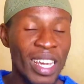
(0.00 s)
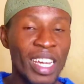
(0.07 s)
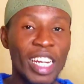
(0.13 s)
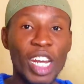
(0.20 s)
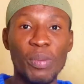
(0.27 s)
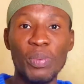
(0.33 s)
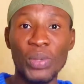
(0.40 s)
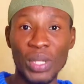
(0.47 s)
They
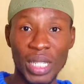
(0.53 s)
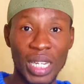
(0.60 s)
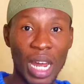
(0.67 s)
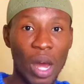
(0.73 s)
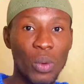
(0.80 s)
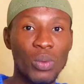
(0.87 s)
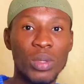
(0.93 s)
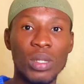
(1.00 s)
are putting
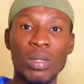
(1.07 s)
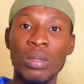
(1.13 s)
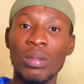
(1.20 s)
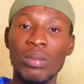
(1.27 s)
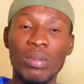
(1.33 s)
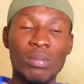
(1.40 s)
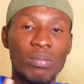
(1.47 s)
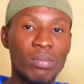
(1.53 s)
out
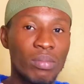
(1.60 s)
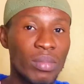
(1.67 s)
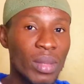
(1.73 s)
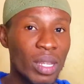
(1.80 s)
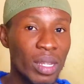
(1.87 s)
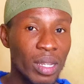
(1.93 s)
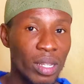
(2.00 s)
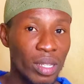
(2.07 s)

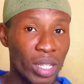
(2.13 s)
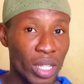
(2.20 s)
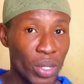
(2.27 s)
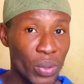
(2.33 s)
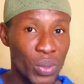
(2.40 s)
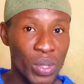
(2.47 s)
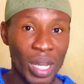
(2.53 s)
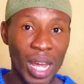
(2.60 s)

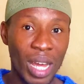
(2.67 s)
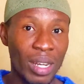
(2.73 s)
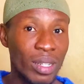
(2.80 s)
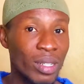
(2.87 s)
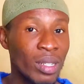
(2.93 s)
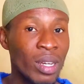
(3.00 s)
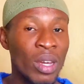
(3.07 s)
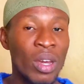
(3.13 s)
deals
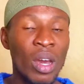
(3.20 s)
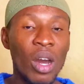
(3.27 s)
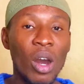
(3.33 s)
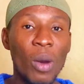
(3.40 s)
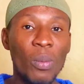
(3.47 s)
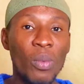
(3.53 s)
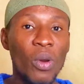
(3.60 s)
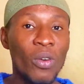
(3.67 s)
and
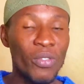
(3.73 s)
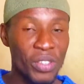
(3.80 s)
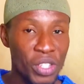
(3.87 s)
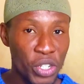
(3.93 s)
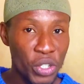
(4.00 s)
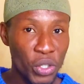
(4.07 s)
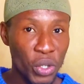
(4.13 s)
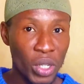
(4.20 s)

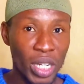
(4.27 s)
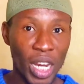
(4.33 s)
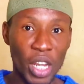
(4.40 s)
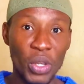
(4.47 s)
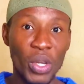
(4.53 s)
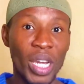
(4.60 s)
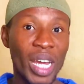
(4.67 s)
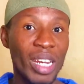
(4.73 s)
conversation
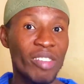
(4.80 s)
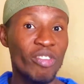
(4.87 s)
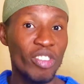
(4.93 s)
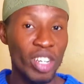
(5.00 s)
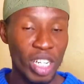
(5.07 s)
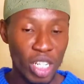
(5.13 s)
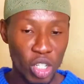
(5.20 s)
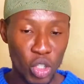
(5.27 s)
that you can
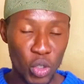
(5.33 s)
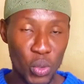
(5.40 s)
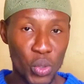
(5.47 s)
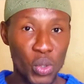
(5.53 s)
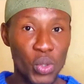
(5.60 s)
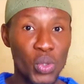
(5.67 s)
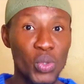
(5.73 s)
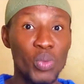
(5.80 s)
really
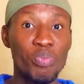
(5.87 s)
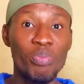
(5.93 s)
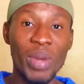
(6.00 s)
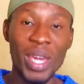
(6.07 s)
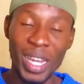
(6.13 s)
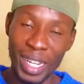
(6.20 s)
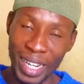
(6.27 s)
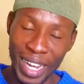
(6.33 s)
use to
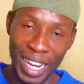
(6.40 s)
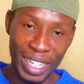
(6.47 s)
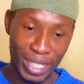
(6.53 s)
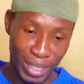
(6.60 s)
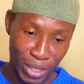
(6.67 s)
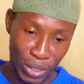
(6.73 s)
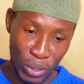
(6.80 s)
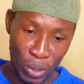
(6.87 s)
make that
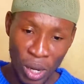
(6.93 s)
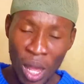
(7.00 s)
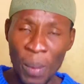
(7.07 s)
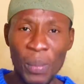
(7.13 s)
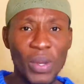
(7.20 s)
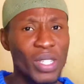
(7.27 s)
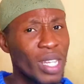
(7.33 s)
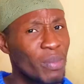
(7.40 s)
decision,
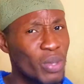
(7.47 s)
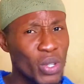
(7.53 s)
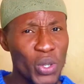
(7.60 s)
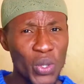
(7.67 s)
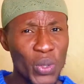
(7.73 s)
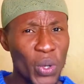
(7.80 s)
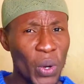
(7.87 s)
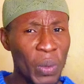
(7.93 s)
because I'm so
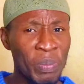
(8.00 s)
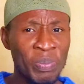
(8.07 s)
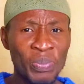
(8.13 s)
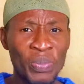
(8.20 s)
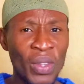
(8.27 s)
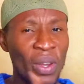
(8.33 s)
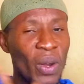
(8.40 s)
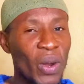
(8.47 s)
sure
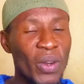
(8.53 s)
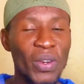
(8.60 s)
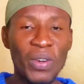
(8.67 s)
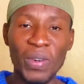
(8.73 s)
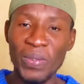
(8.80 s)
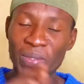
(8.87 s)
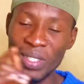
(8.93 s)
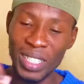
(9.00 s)
all
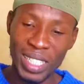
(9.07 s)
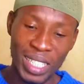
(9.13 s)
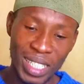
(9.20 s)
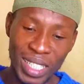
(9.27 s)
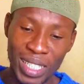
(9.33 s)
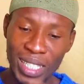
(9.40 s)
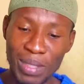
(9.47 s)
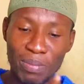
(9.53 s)
of
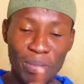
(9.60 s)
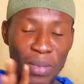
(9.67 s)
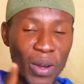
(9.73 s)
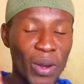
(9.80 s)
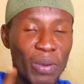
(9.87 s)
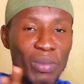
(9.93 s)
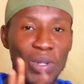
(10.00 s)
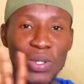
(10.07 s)
these
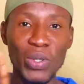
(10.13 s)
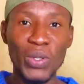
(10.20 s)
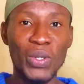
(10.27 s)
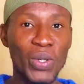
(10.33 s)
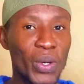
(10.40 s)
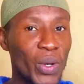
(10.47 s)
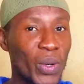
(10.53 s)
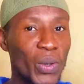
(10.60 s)

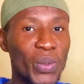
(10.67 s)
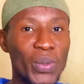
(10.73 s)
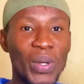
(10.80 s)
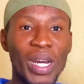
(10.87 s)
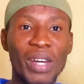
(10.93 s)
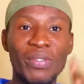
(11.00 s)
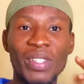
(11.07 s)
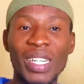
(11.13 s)
Luno
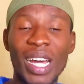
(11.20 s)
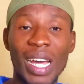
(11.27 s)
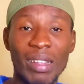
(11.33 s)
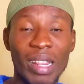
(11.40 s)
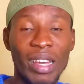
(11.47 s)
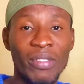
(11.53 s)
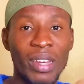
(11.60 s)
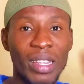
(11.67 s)
having
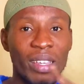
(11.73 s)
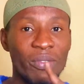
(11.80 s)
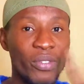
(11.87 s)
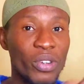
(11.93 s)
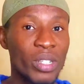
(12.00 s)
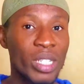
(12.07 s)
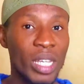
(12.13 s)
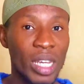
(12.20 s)
like I think
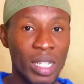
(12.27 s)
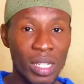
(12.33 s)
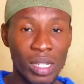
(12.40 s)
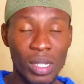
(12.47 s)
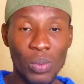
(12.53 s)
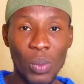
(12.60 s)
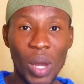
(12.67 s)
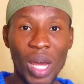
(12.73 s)
for
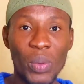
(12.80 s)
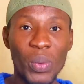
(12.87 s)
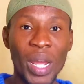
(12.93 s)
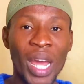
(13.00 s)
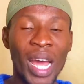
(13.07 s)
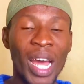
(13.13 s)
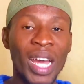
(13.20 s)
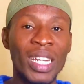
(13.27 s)
season 1 we
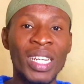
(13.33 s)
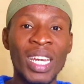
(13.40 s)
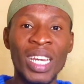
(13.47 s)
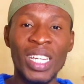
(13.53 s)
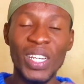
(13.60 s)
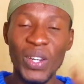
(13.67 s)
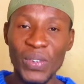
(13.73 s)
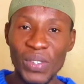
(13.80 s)
had
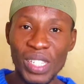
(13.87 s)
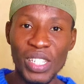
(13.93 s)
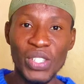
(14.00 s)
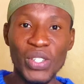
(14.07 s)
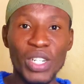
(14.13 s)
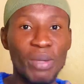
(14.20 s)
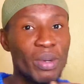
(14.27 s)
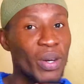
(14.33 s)
a
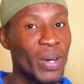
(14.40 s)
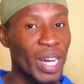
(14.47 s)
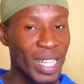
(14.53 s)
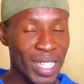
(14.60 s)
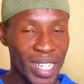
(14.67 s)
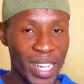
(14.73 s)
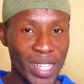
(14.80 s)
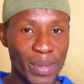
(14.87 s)
conversation about
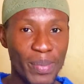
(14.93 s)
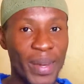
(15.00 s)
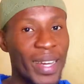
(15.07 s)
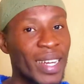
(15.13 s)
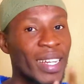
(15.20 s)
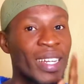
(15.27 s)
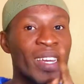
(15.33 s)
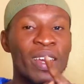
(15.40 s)
Access
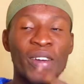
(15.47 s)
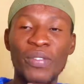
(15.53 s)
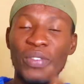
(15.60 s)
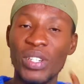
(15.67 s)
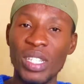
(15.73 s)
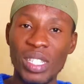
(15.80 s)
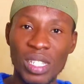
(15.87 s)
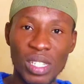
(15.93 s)
Bank. For
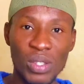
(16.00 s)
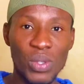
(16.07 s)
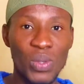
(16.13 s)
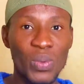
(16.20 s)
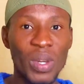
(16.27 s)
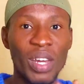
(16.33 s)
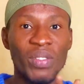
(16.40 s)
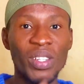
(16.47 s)
this season 2
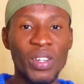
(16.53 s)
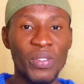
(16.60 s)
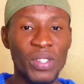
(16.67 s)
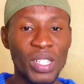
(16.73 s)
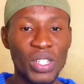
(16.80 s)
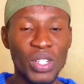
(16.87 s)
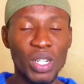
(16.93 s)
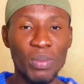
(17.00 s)
we're having a
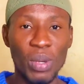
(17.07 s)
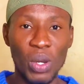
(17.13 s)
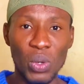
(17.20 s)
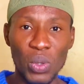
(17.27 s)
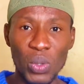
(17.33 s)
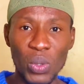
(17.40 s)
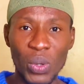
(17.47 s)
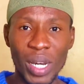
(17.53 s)
conversation about
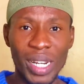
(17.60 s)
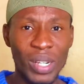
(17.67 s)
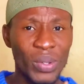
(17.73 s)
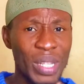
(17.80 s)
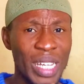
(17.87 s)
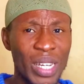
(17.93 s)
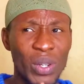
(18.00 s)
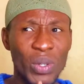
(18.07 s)
Luno, and I don't
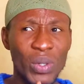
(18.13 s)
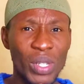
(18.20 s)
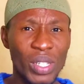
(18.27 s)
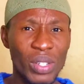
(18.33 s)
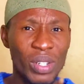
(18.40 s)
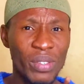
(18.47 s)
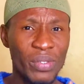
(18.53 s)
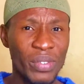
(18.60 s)
think Luno is
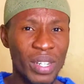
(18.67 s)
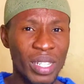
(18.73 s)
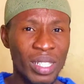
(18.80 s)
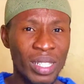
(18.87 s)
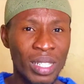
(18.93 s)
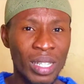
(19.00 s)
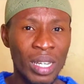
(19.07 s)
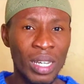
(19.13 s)
the only
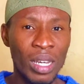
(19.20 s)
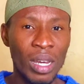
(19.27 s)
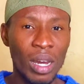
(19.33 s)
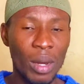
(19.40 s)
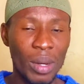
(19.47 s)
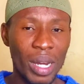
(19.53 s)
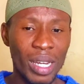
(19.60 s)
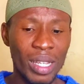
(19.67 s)
first I
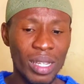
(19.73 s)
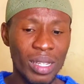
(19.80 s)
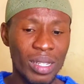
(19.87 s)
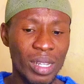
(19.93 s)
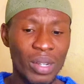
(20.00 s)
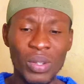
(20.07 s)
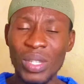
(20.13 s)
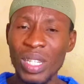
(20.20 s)

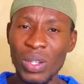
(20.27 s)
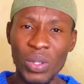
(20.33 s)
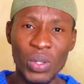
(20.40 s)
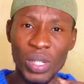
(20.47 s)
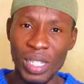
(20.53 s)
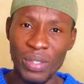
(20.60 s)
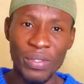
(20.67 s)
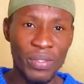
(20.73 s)
don't think Luno
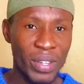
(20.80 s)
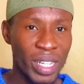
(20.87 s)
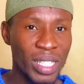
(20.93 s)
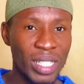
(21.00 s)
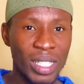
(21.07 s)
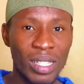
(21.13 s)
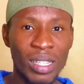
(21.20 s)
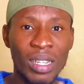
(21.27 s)
is the
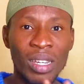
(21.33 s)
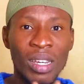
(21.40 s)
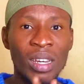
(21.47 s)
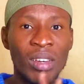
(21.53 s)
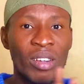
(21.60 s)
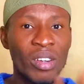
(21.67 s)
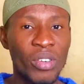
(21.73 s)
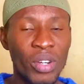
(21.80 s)
first
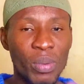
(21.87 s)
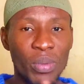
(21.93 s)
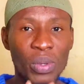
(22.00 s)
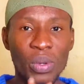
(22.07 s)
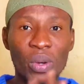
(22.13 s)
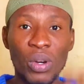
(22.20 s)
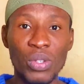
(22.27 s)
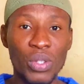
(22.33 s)
crypto
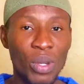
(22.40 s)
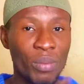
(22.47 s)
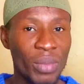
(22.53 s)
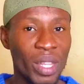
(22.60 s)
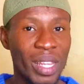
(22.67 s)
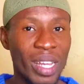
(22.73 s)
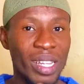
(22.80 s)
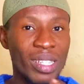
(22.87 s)
or
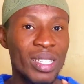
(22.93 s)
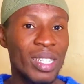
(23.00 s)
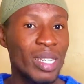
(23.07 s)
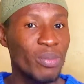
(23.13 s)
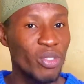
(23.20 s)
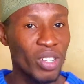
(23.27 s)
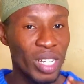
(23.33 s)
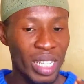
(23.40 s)
something that
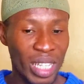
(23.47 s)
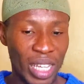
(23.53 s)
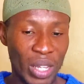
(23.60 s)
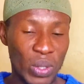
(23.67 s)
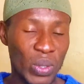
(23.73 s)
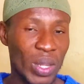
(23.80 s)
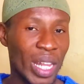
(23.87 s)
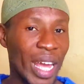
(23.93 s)
seems related
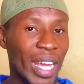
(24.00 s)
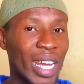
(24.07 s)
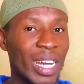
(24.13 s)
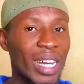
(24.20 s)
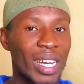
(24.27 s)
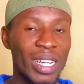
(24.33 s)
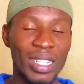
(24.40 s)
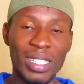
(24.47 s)
to like
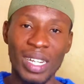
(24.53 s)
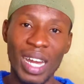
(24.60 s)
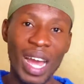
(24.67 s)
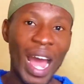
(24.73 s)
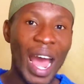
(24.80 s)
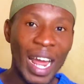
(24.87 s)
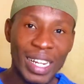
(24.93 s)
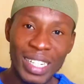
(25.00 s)
an
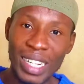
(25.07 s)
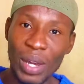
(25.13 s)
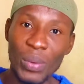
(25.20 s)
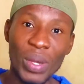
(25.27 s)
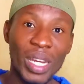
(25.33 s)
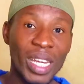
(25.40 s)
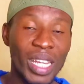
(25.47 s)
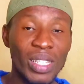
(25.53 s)
ad that we
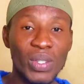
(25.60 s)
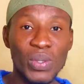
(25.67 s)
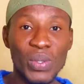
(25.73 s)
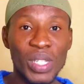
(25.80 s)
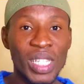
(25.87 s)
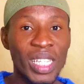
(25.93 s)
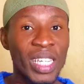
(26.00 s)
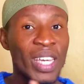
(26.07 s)
are getting to
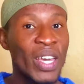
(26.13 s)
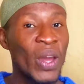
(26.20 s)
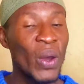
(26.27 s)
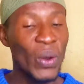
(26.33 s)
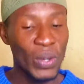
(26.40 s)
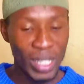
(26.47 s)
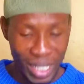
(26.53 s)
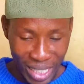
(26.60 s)
see
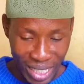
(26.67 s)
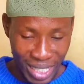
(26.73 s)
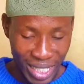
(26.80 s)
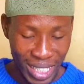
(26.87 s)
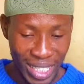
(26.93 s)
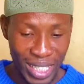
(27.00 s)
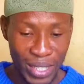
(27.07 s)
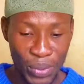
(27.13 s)
on this
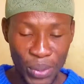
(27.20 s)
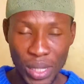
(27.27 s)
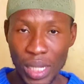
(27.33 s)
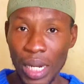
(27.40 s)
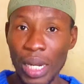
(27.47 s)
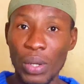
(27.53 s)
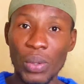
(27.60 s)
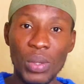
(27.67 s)
series,
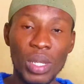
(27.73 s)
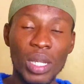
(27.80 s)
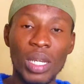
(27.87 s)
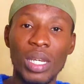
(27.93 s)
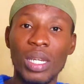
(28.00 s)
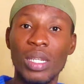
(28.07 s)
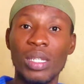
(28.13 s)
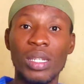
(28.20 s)
and I don't
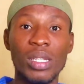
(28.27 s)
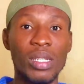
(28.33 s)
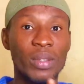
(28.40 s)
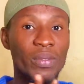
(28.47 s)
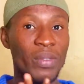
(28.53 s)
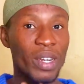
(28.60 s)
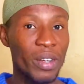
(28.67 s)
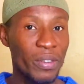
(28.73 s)
think it is the
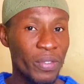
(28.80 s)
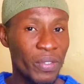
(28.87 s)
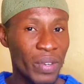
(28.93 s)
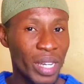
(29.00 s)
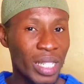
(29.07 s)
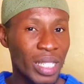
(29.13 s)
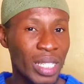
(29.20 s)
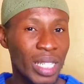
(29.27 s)
very
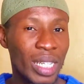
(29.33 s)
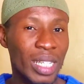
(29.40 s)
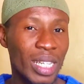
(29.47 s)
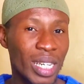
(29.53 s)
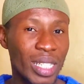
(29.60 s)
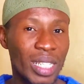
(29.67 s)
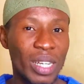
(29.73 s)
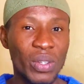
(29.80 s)
first.
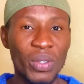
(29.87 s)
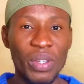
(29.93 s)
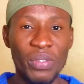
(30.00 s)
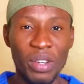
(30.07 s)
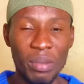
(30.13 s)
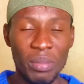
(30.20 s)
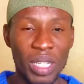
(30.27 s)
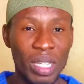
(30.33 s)
Yes, I don't know if
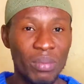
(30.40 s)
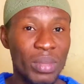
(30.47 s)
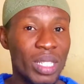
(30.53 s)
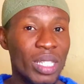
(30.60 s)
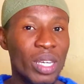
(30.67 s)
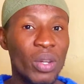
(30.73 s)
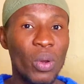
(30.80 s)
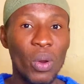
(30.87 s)
I'm making a
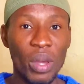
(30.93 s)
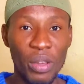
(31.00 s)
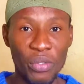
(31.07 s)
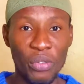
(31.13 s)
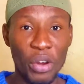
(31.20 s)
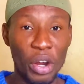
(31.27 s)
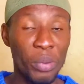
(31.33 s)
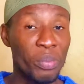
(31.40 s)
mistake or
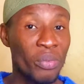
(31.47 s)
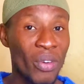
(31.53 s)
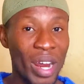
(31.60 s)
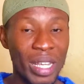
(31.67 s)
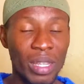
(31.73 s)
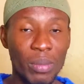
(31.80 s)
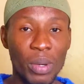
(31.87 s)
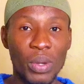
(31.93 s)
if I'm
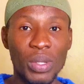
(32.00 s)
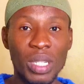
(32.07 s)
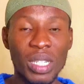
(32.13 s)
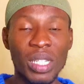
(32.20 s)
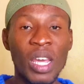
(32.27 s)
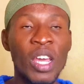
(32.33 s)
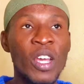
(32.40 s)
right about it.